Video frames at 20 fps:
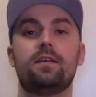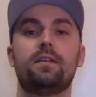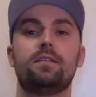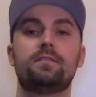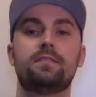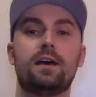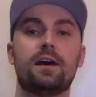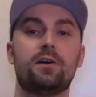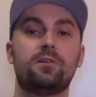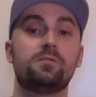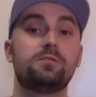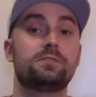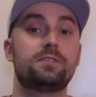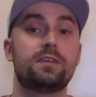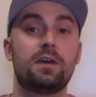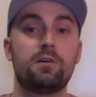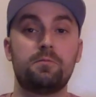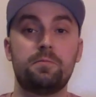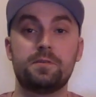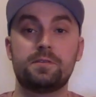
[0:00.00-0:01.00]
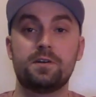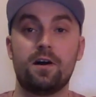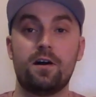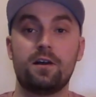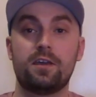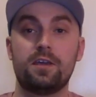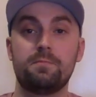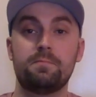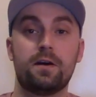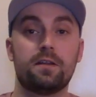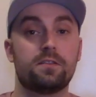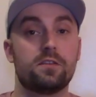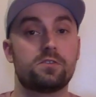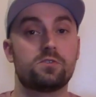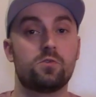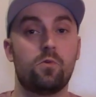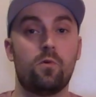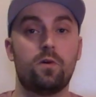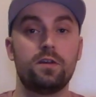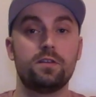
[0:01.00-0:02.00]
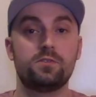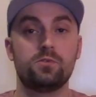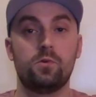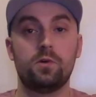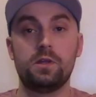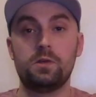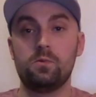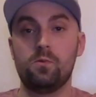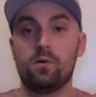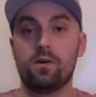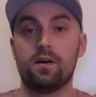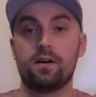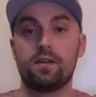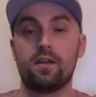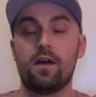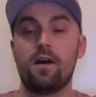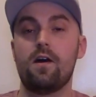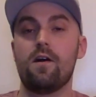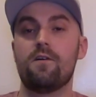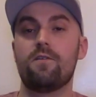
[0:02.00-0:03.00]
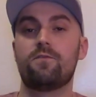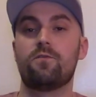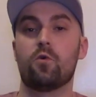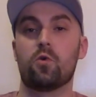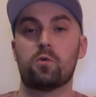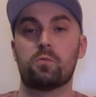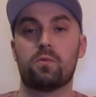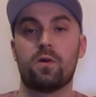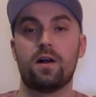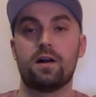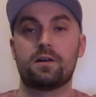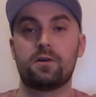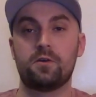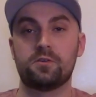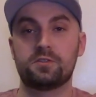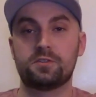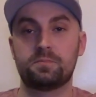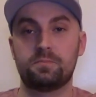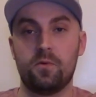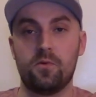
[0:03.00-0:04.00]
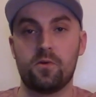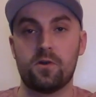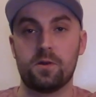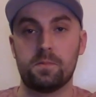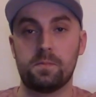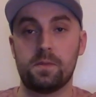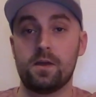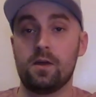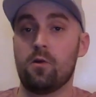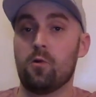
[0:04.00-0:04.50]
Now, today we'll be talking about the 2021 Ford Bronco Sport,